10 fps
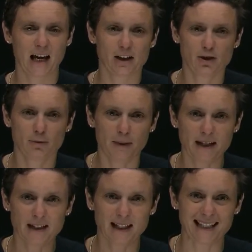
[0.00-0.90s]
So you
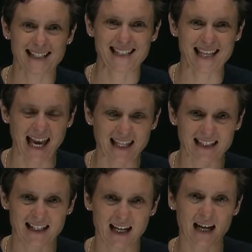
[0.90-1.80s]
basically
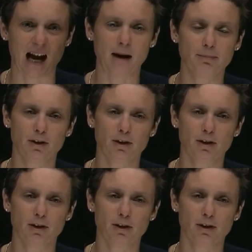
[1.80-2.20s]
send a couple